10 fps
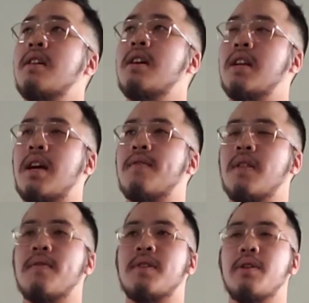And I've
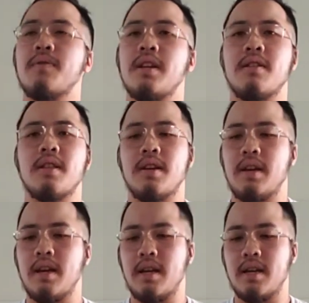loved you dearly
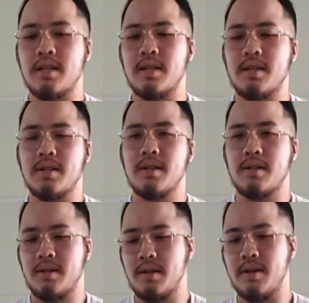as
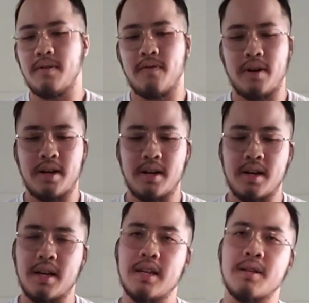a friend,
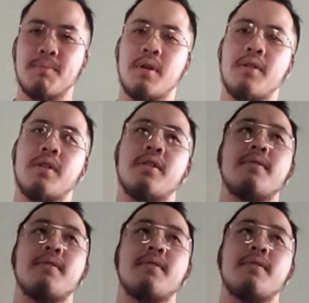as a brother,